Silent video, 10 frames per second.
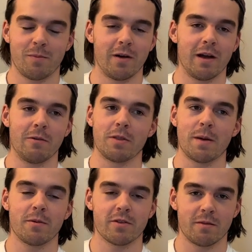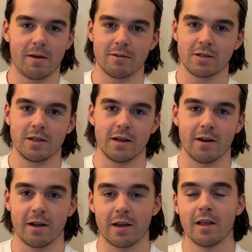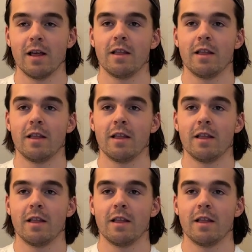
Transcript: But with Epperson Mountaineering,